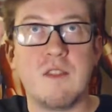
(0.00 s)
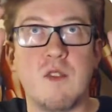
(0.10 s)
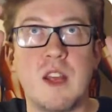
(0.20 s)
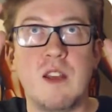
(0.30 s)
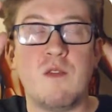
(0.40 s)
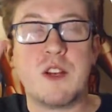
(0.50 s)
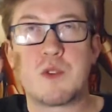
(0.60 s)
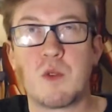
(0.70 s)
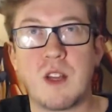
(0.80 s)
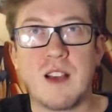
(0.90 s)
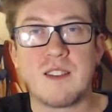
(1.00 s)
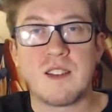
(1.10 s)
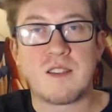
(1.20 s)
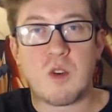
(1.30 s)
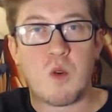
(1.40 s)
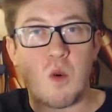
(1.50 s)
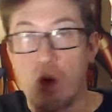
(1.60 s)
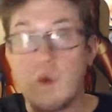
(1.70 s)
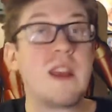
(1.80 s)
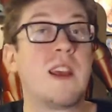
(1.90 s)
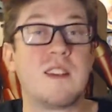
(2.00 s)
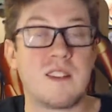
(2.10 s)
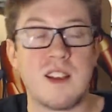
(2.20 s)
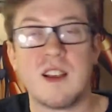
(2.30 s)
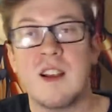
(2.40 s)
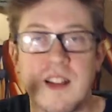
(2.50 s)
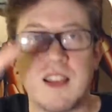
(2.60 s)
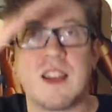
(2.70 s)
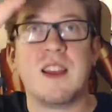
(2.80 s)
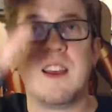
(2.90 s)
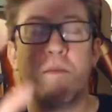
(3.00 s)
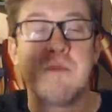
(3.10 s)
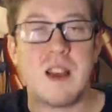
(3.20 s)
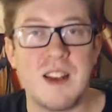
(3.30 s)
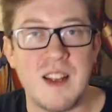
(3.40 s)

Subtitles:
he visualizes, or we get to see him and